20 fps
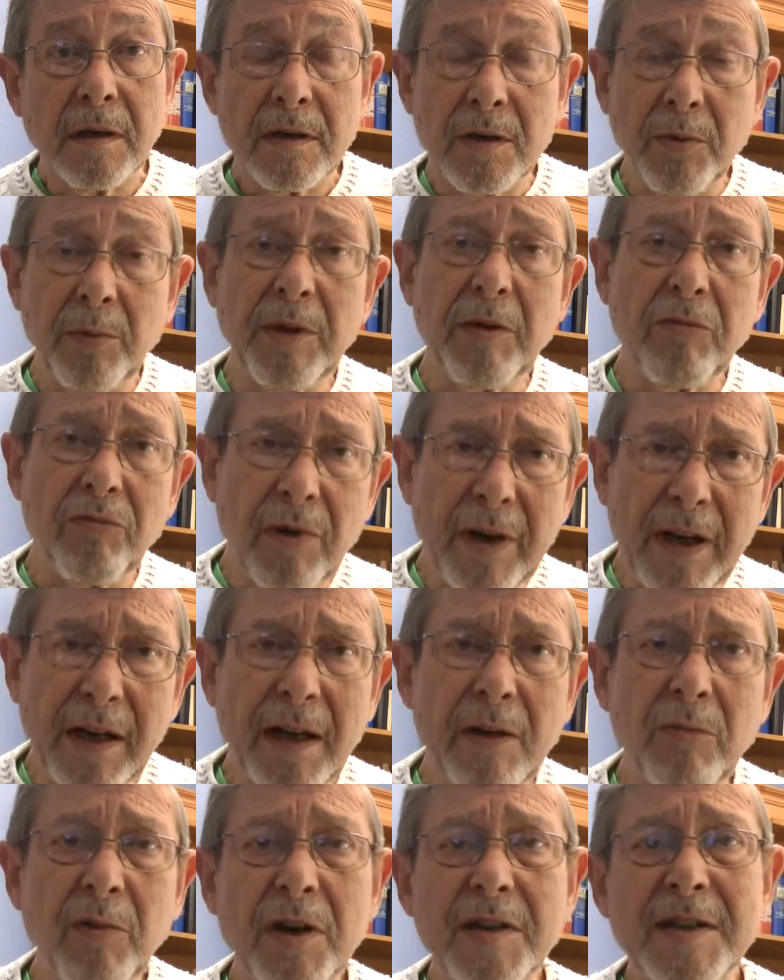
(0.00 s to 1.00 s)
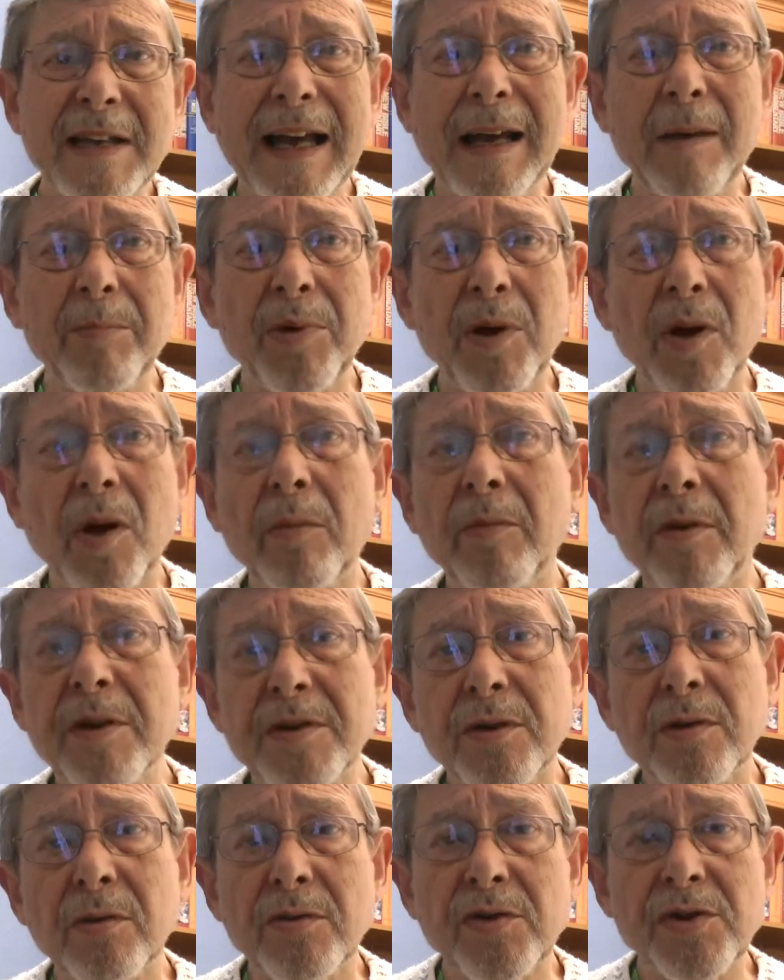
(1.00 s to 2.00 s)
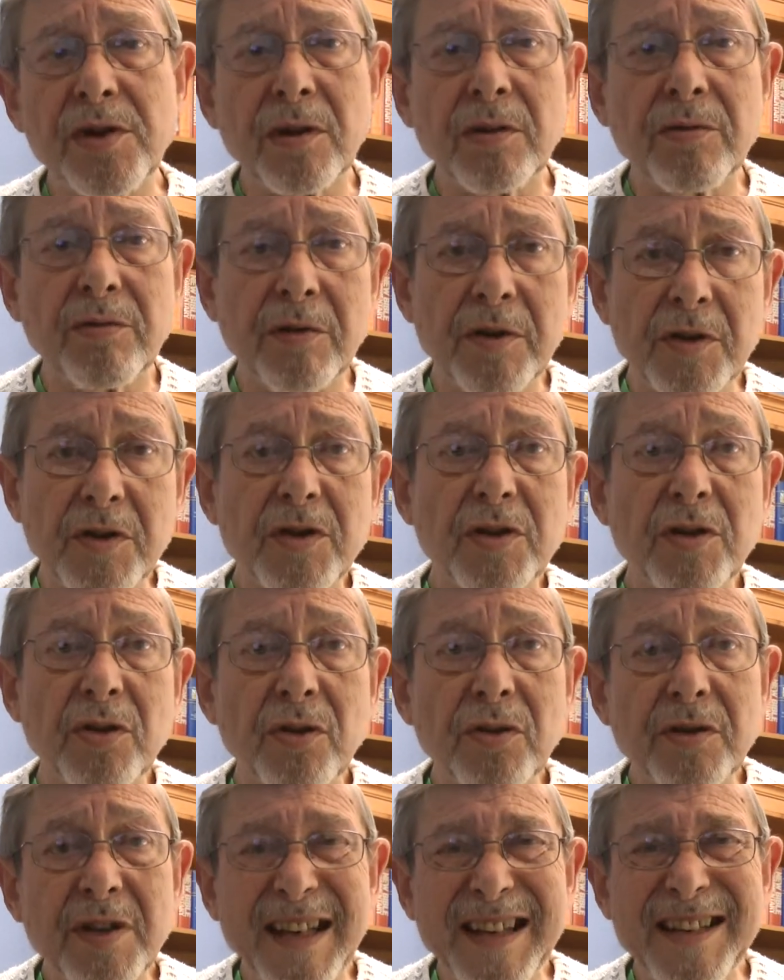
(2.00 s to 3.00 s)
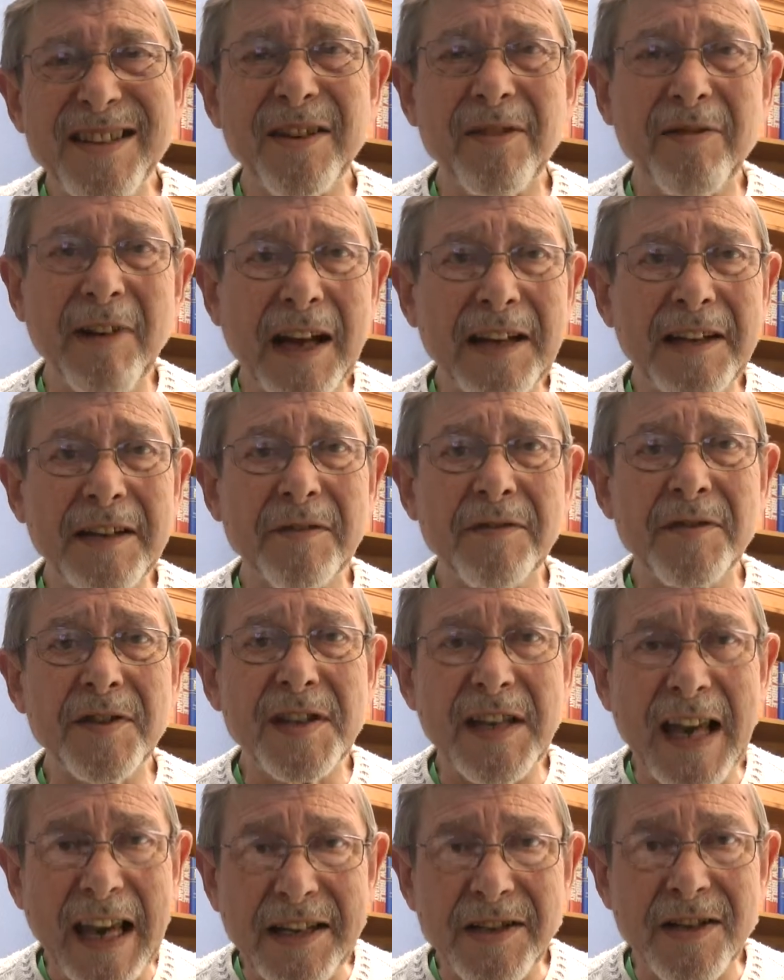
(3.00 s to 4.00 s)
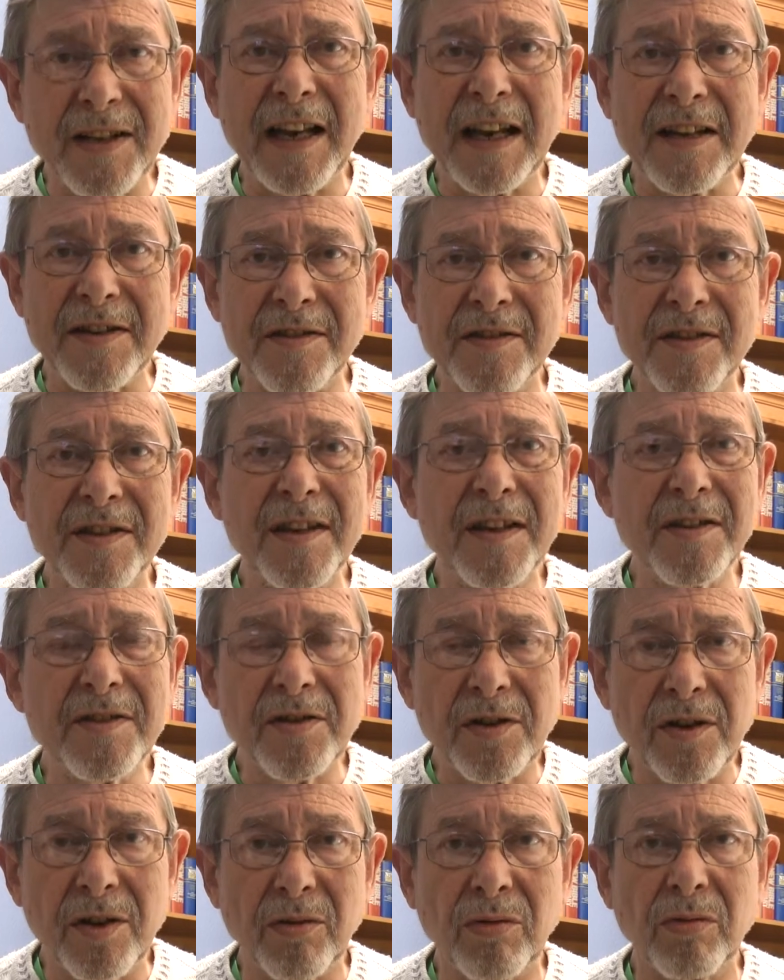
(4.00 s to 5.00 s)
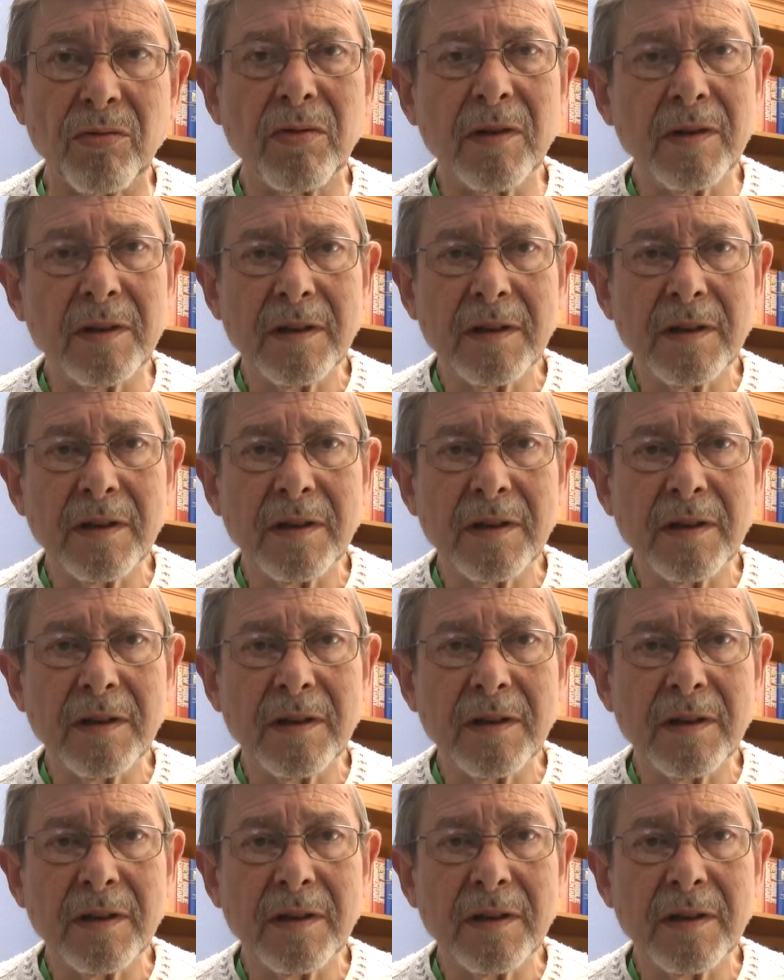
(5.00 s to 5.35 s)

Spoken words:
Do we really want our primary school children taught interactive sex lessons in school?